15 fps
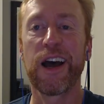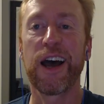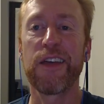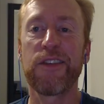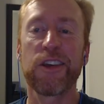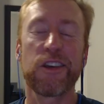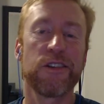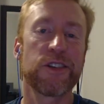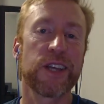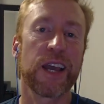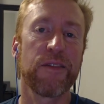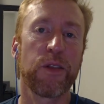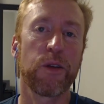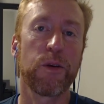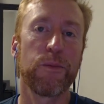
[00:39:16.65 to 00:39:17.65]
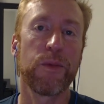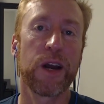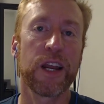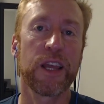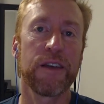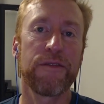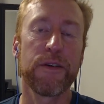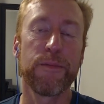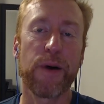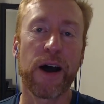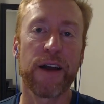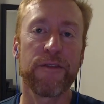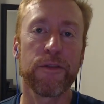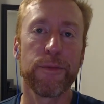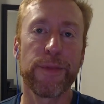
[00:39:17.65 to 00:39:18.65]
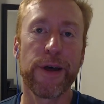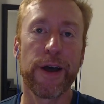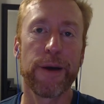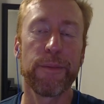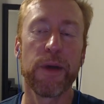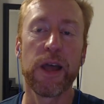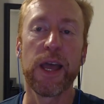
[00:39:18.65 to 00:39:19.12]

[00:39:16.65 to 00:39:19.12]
I think you save a little money if you buy from them.